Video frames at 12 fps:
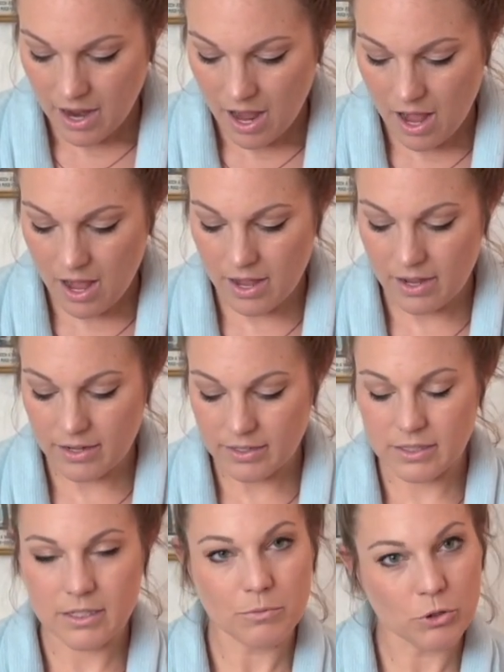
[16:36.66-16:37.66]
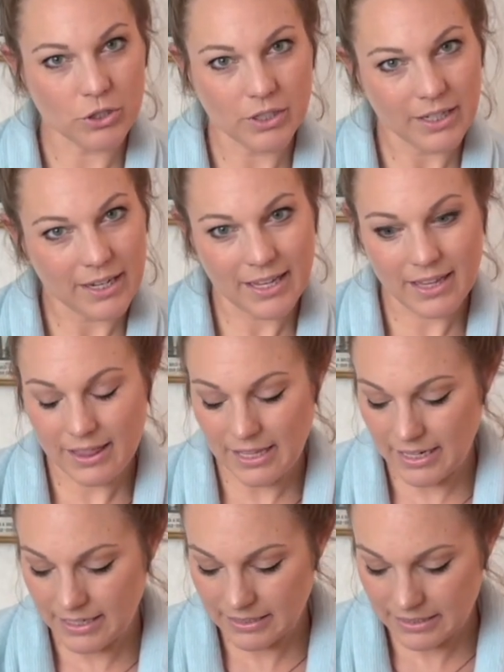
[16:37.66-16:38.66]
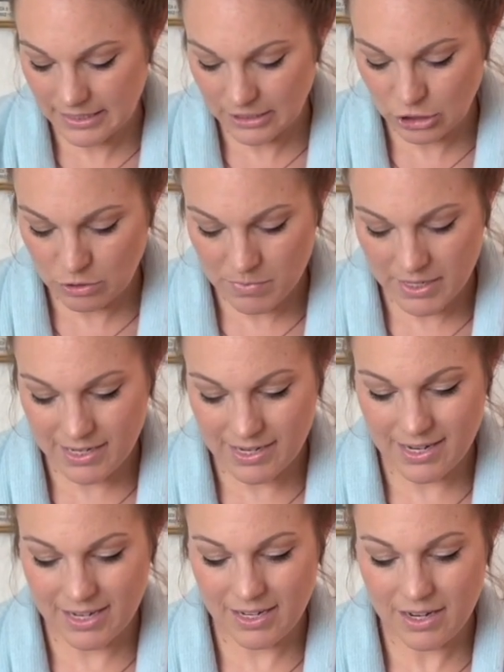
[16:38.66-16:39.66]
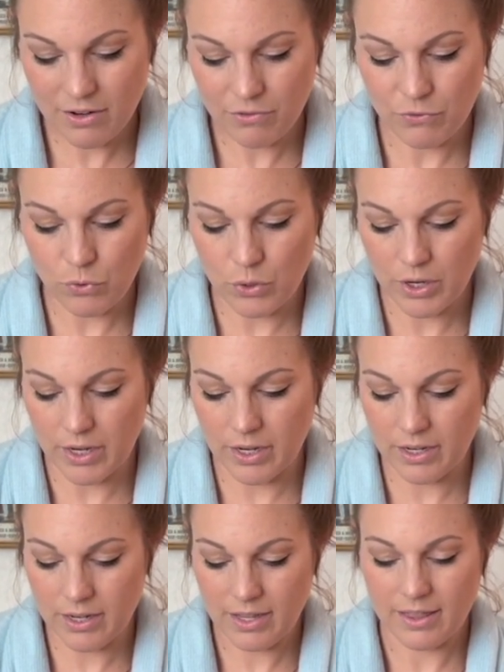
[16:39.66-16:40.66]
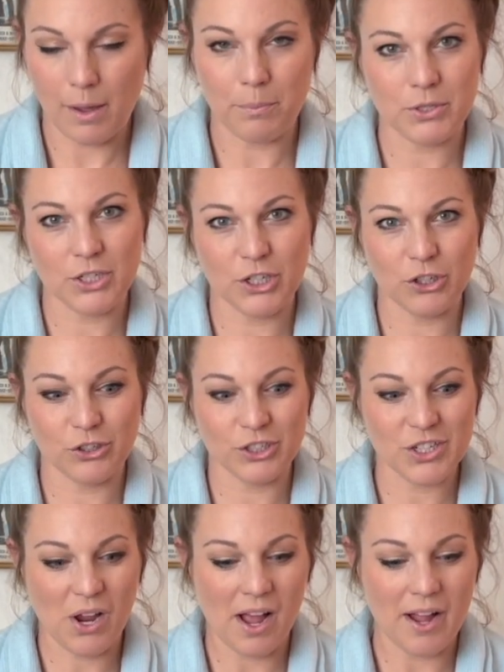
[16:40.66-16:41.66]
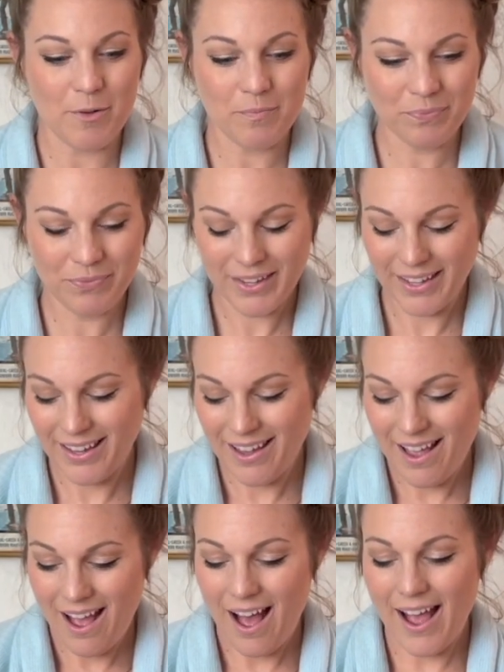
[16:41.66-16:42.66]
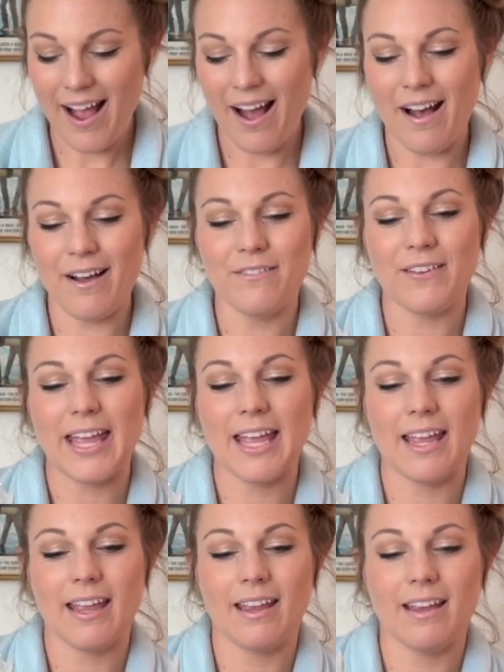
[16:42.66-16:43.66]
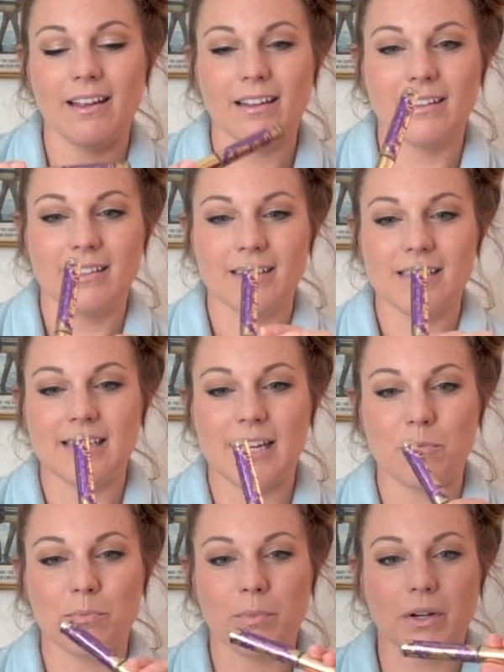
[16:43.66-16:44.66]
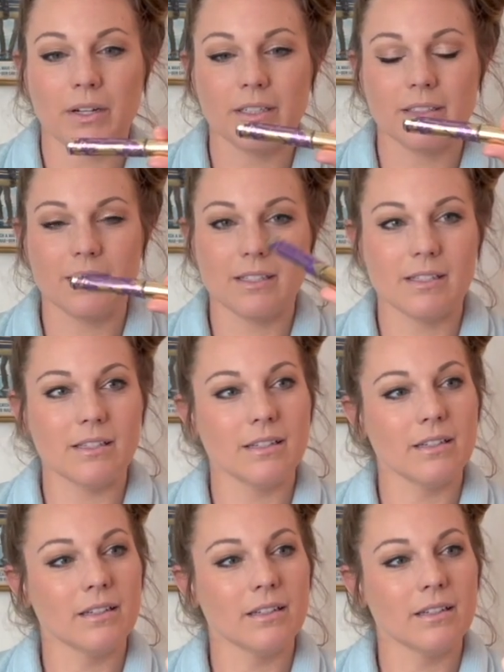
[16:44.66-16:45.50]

Some girly things that you might need for that particular time. I have a St. Bart's